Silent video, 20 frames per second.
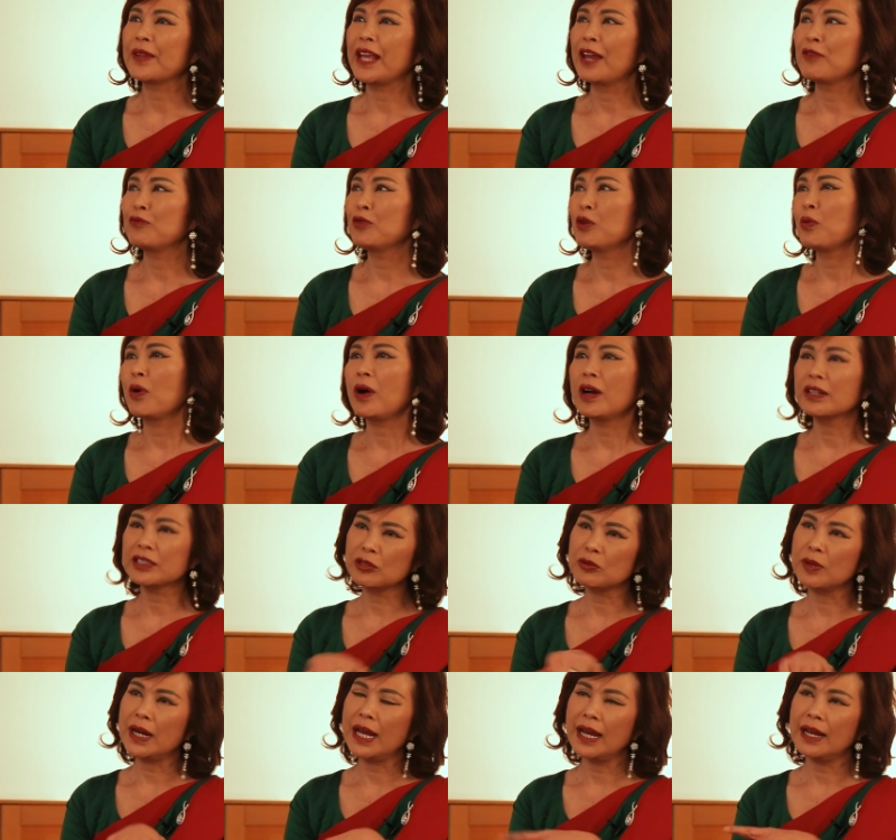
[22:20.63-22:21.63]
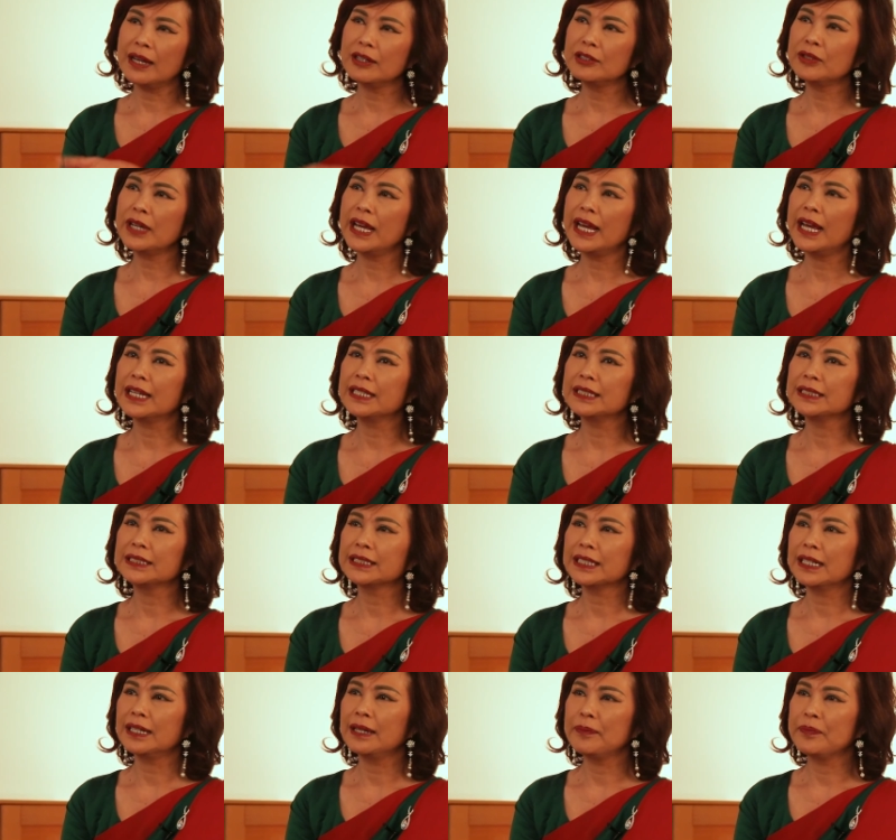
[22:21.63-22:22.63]
and we walked around,
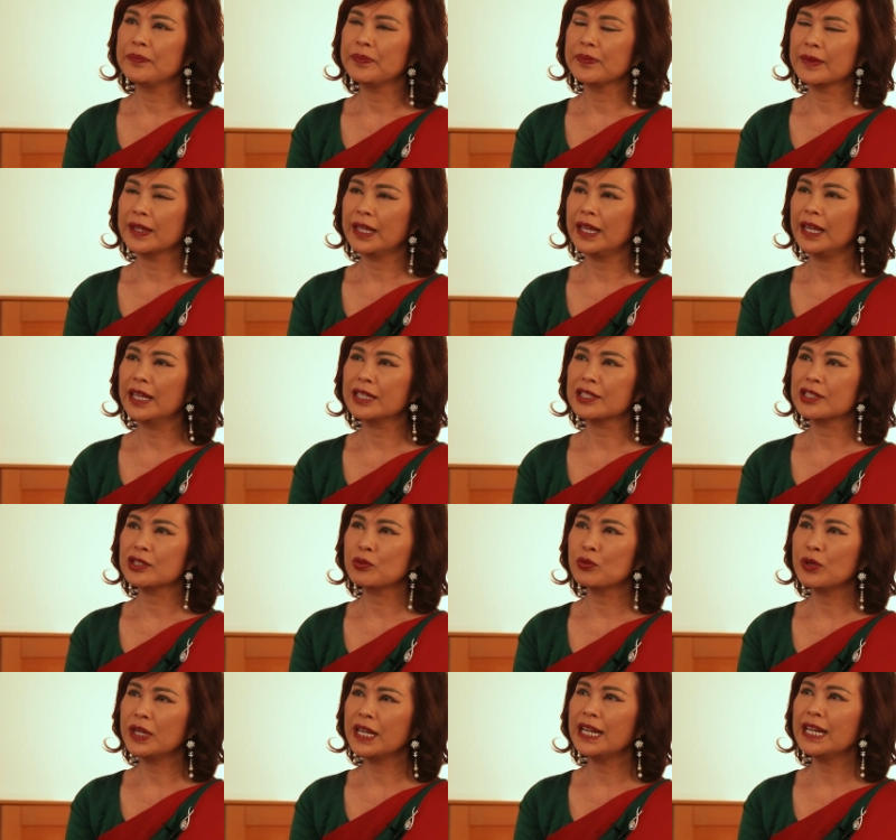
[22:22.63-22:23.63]
and it's to